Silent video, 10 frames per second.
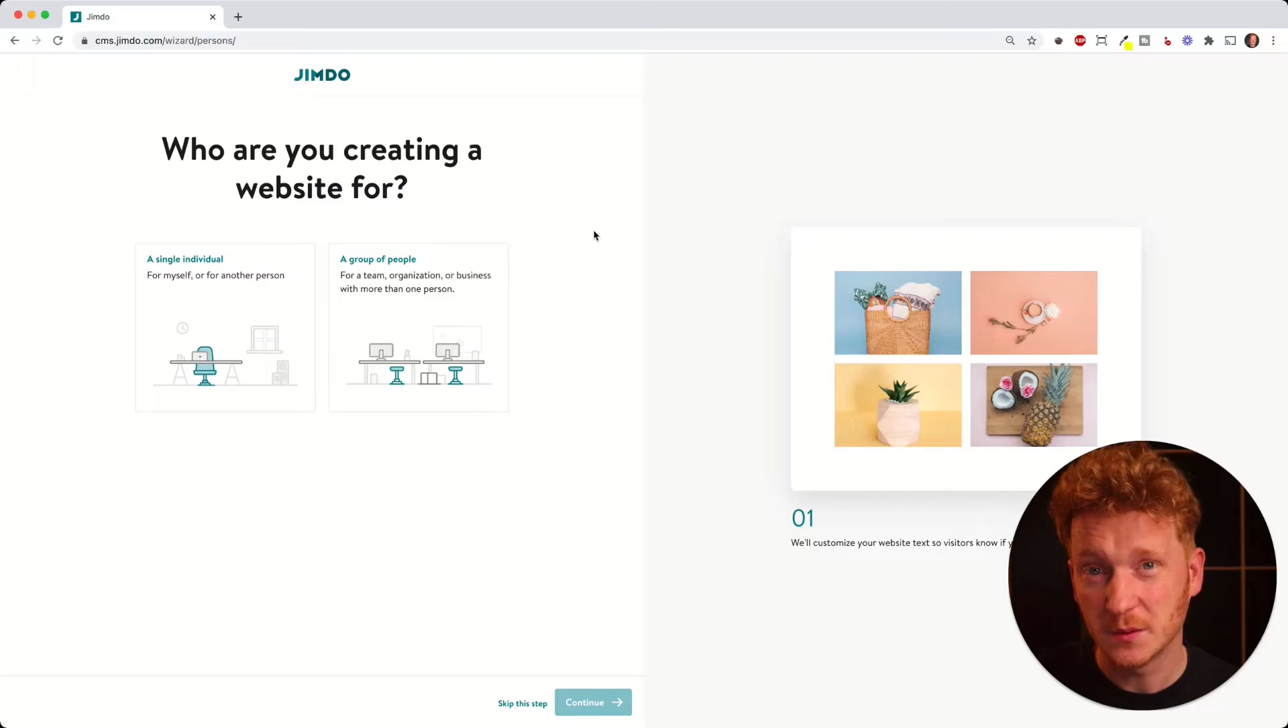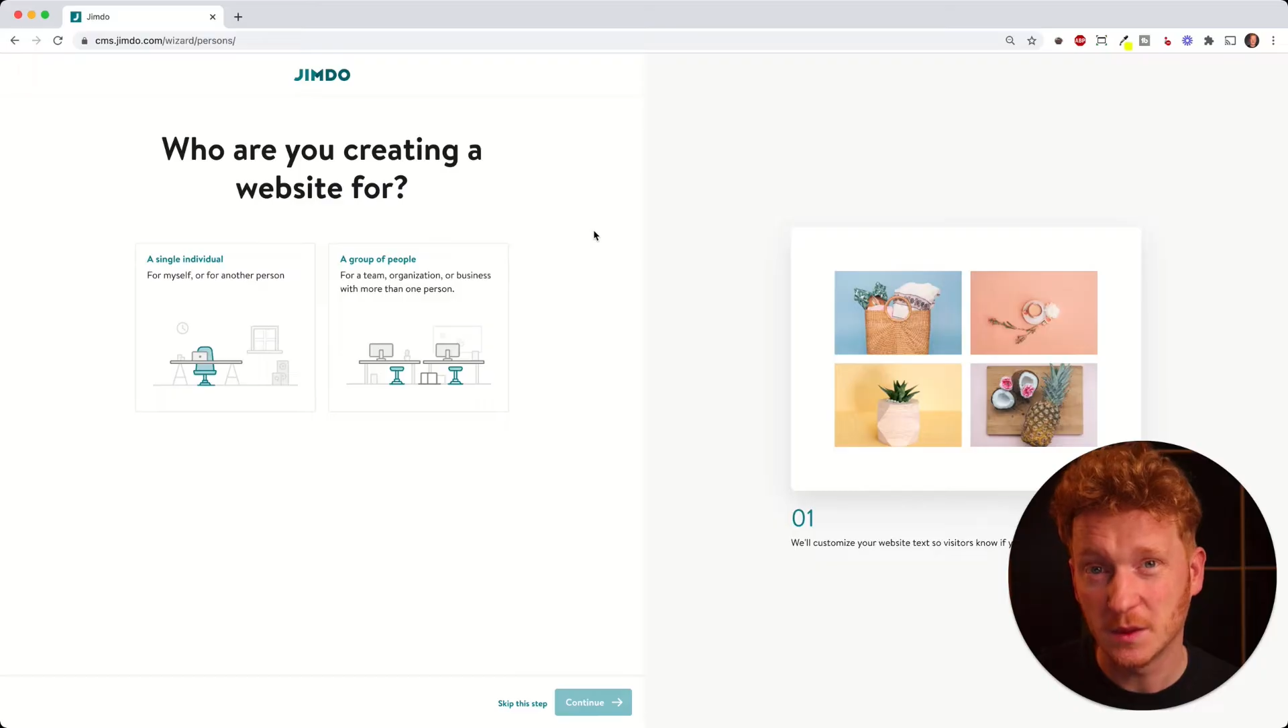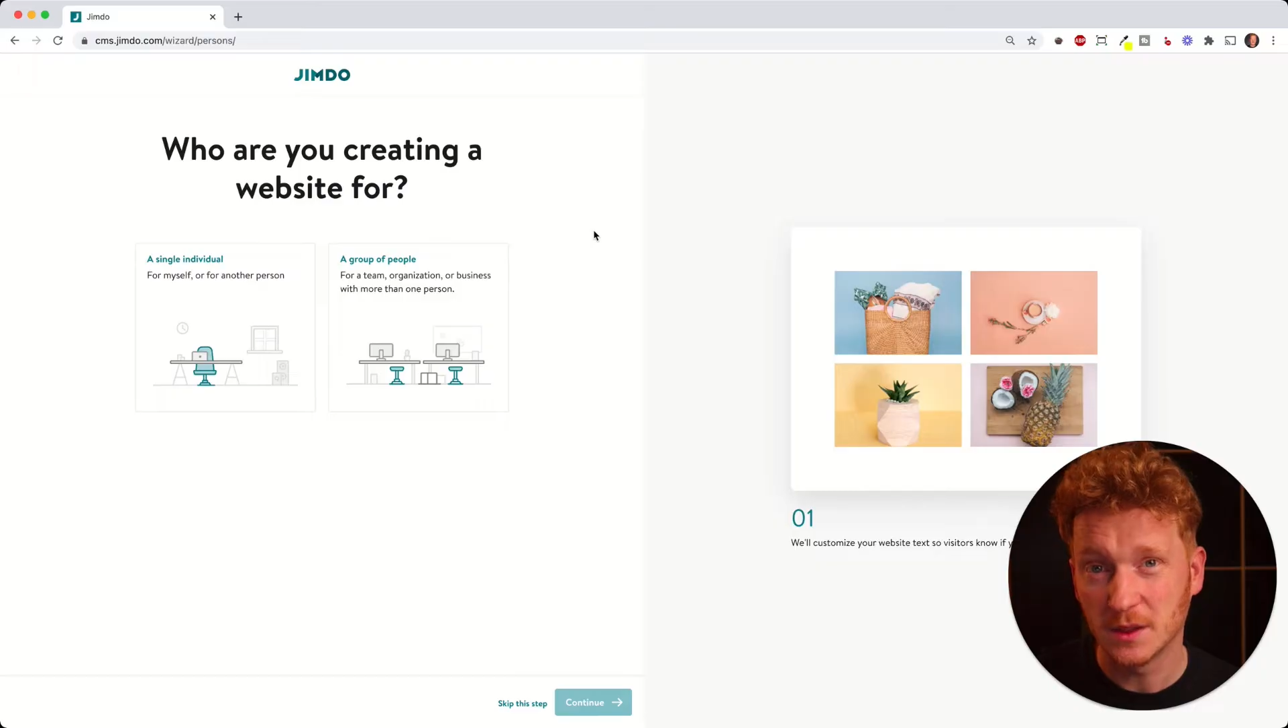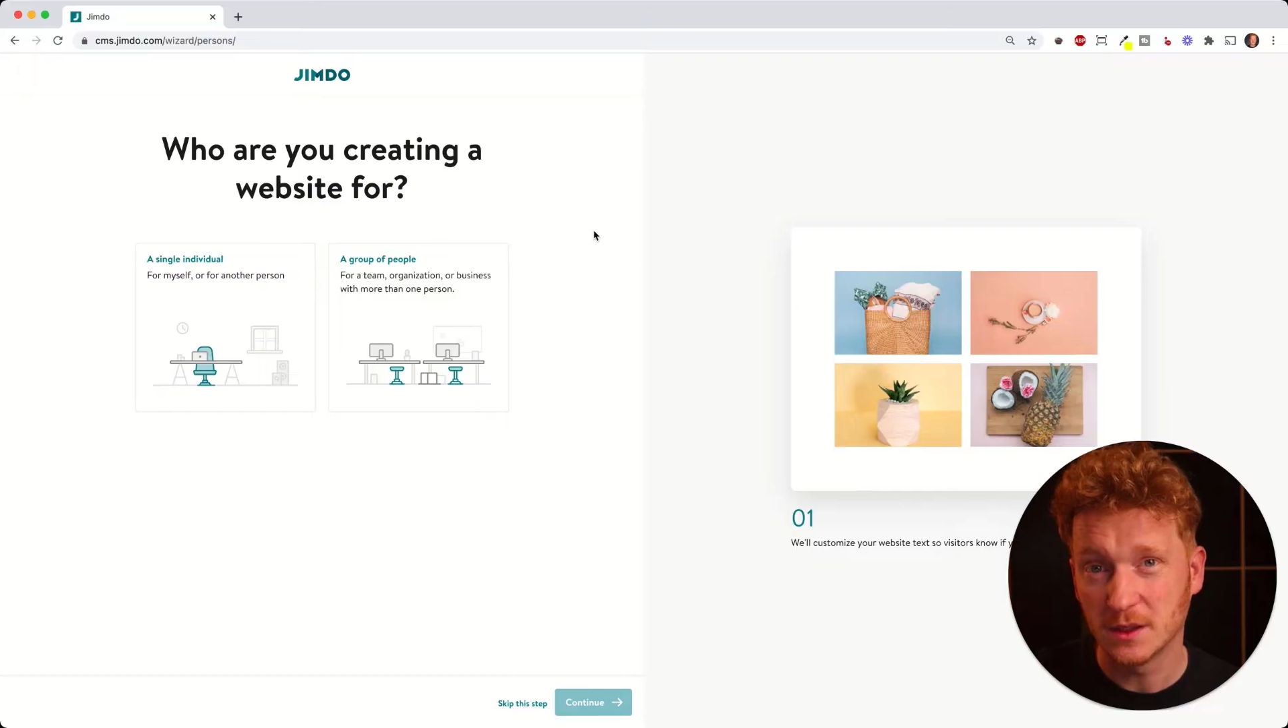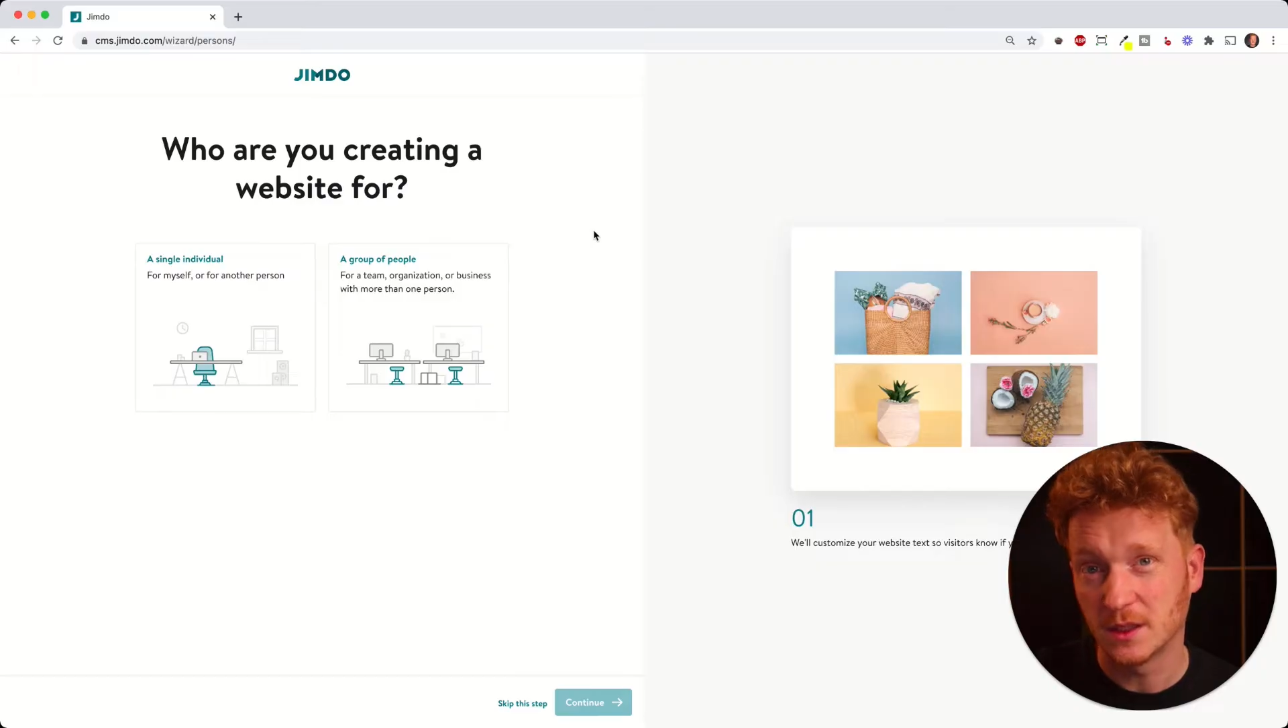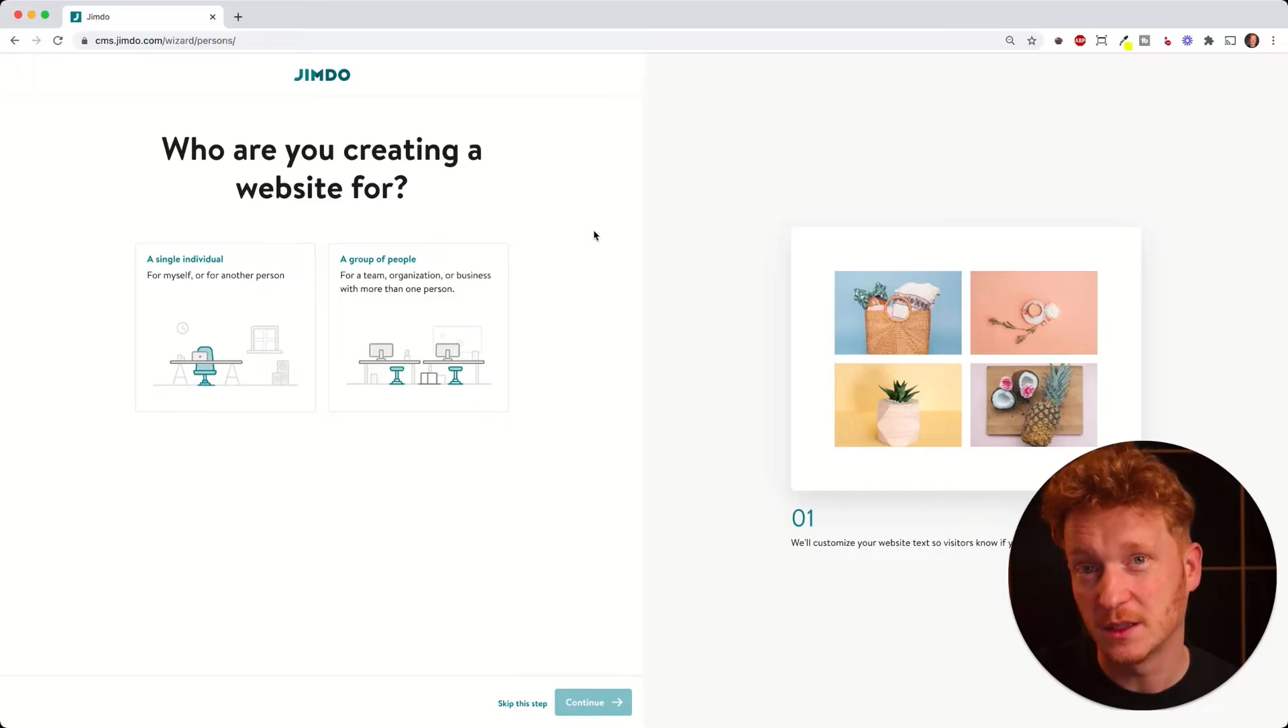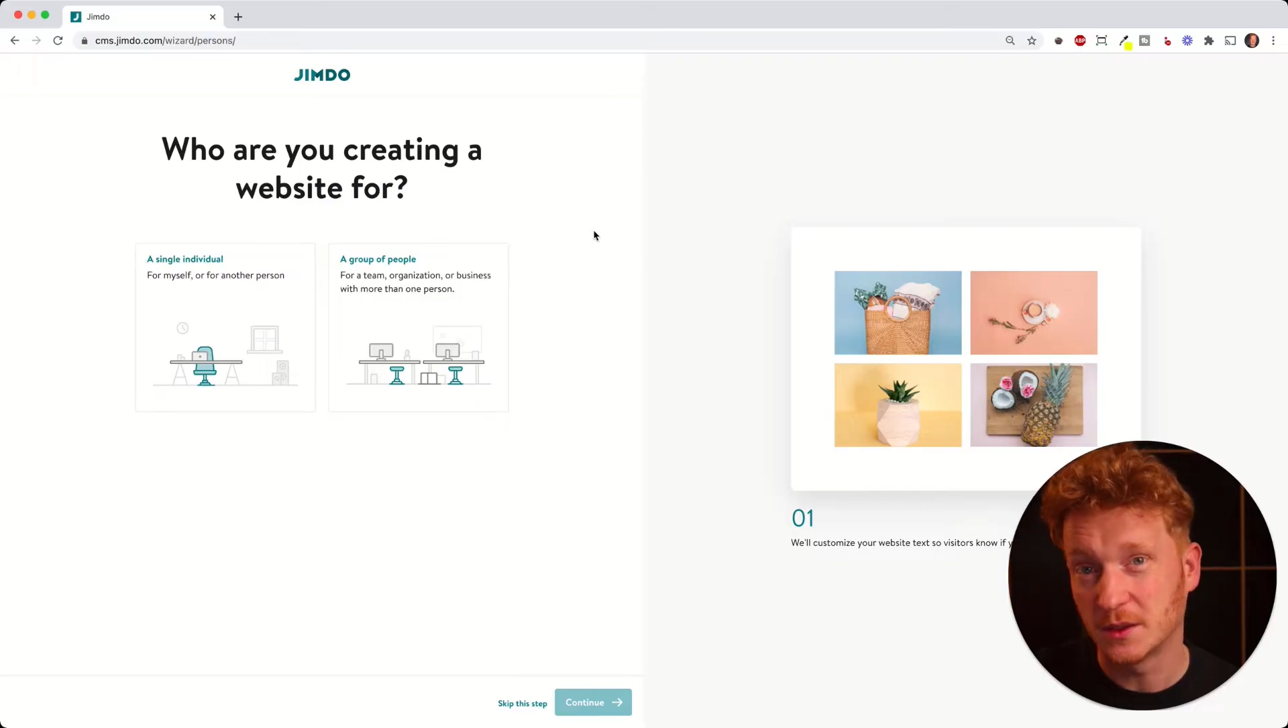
it will uh,